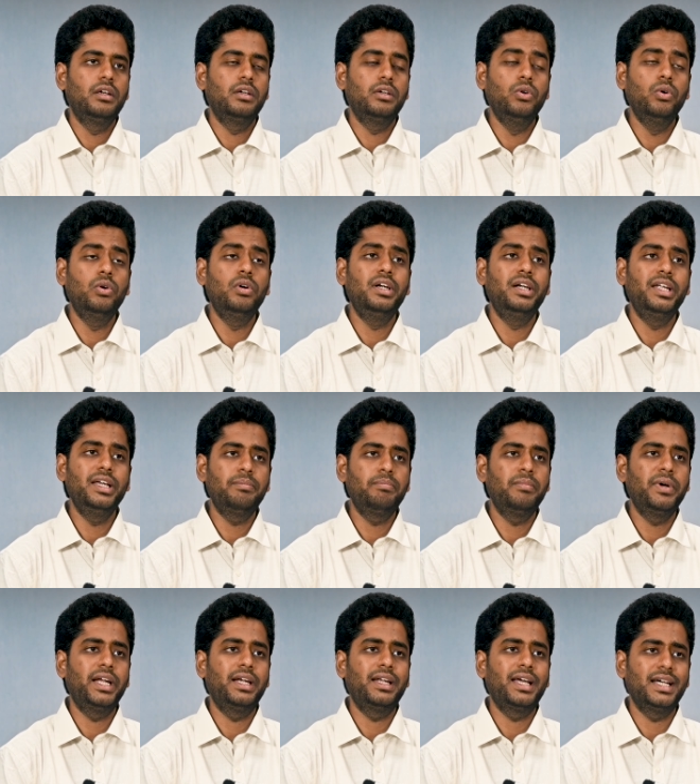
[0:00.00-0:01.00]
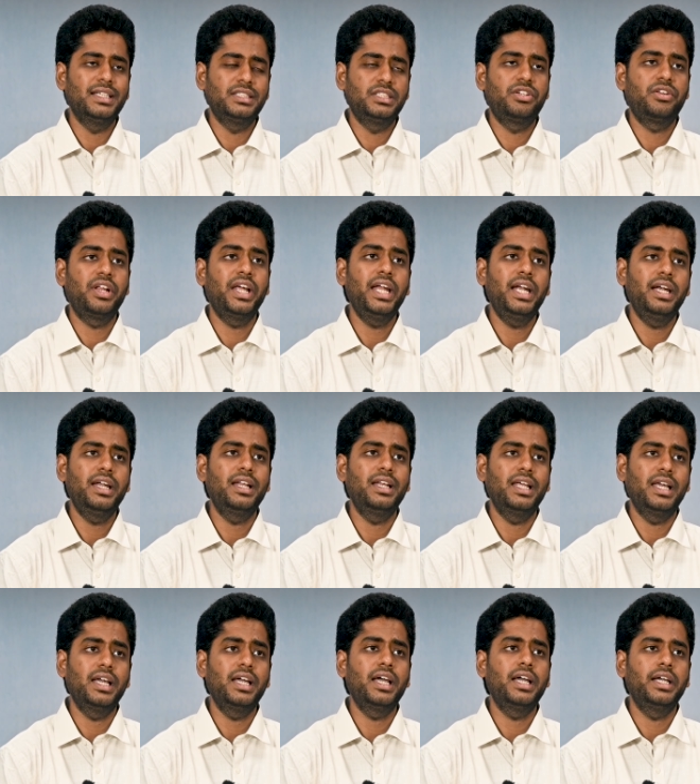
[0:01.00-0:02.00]
Google DeepMind has trained an
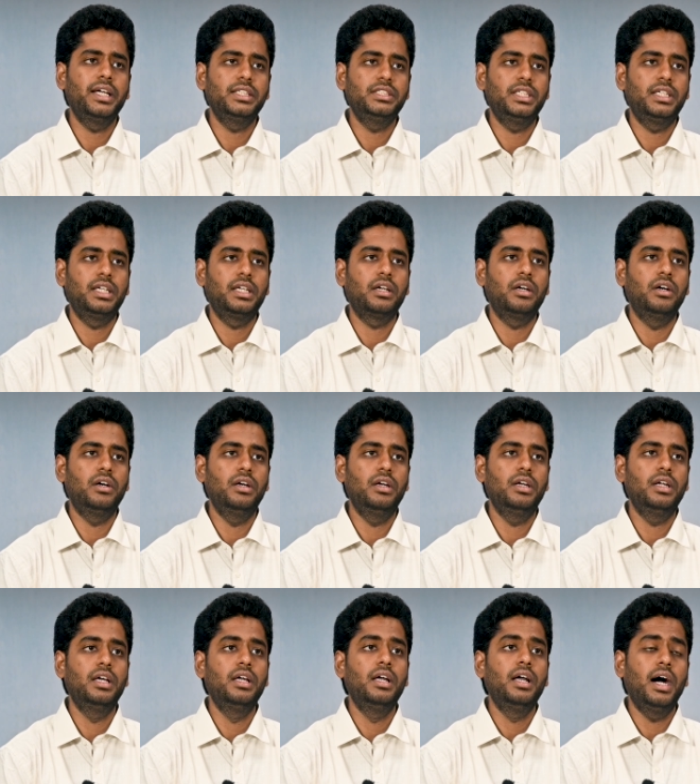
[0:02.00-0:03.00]
AI agent called